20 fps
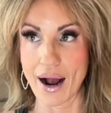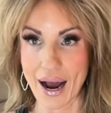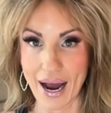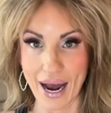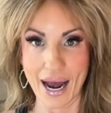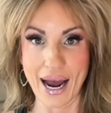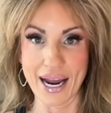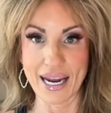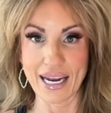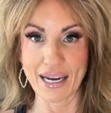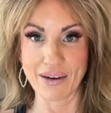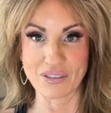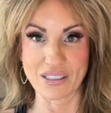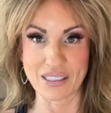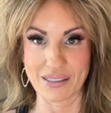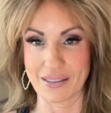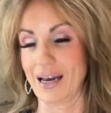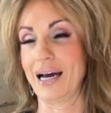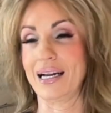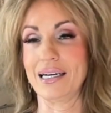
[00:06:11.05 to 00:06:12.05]
I have
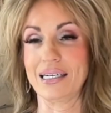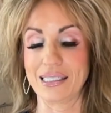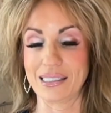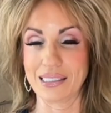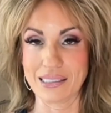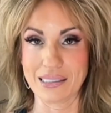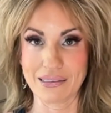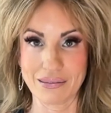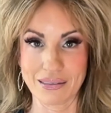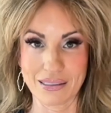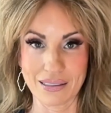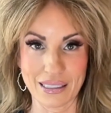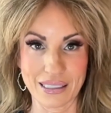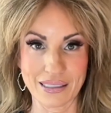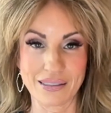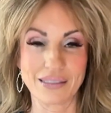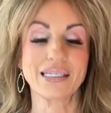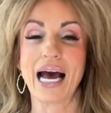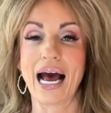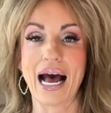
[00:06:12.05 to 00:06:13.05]
decided
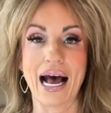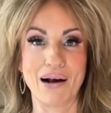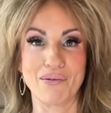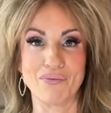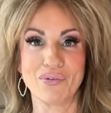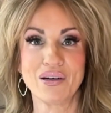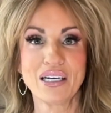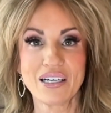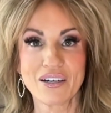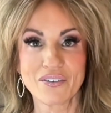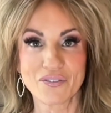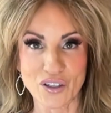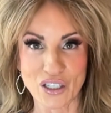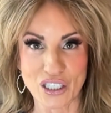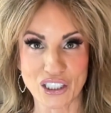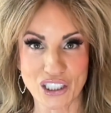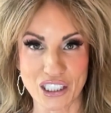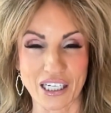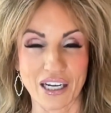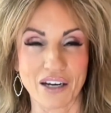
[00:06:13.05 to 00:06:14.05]
it's time for
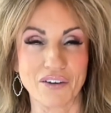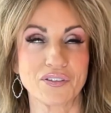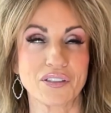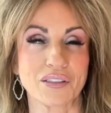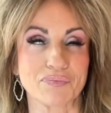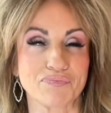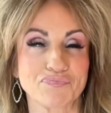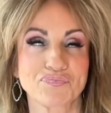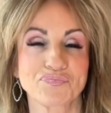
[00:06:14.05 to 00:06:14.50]
a shift.